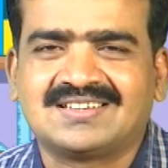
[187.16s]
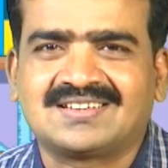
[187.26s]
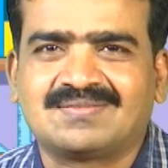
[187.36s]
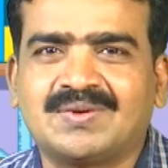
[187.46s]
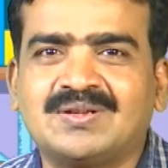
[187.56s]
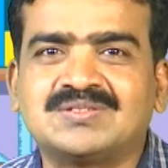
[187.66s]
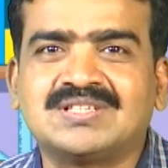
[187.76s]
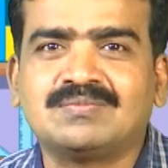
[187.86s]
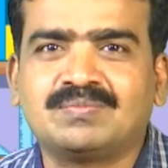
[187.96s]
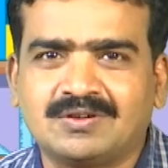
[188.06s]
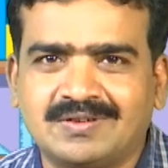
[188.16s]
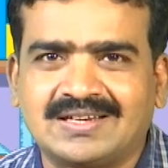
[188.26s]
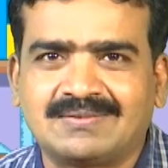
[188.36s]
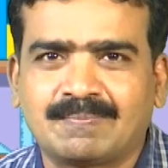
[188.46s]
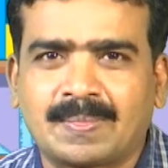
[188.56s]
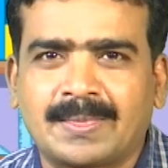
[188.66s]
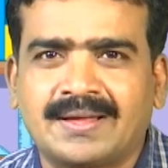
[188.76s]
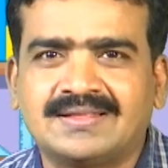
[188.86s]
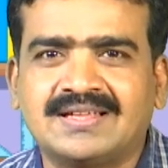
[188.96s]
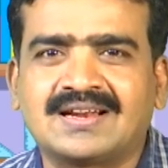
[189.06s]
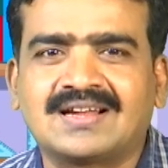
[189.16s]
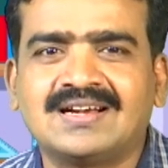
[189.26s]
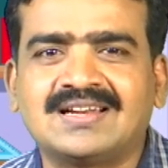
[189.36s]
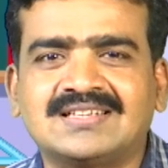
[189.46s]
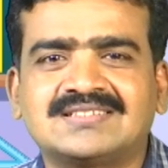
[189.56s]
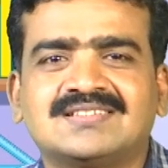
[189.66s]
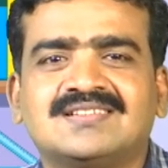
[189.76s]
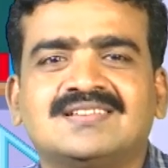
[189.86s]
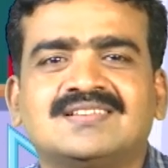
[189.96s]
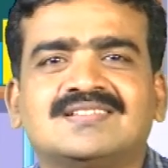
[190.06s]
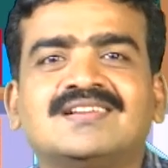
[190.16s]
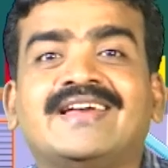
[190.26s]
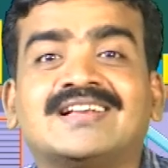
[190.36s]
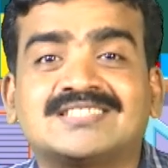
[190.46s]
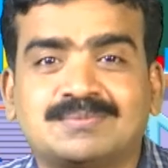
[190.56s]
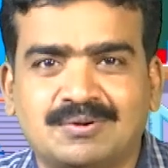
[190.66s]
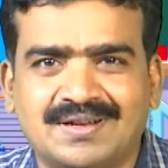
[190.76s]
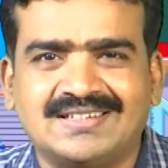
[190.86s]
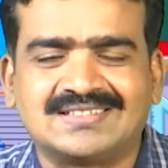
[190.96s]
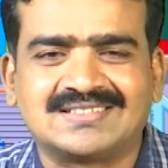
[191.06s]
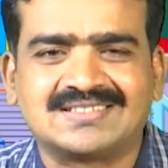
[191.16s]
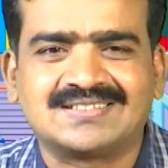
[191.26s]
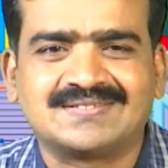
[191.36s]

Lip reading: by using power, they are called as exponents.